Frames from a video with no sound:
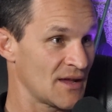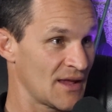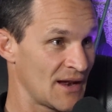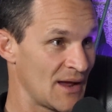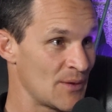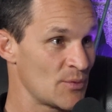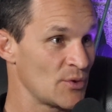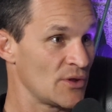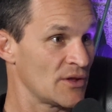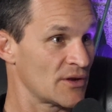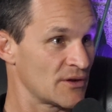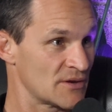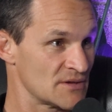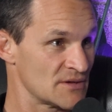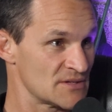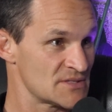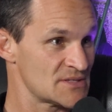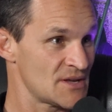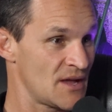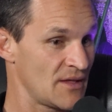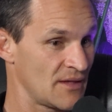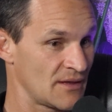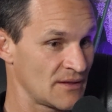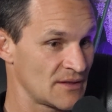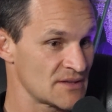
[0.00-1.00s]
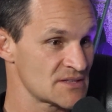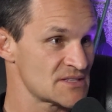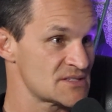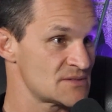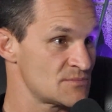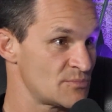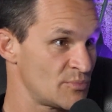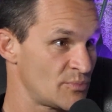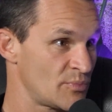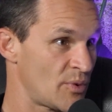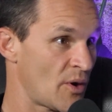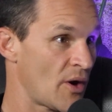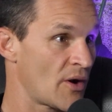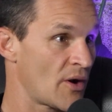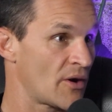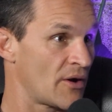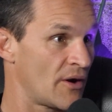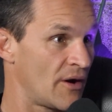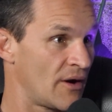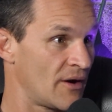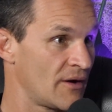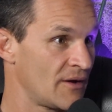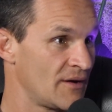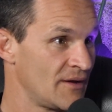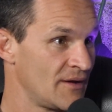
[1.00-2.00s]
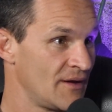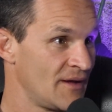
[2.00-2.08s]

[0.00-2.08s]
and I'm really good at selling. Let's partner."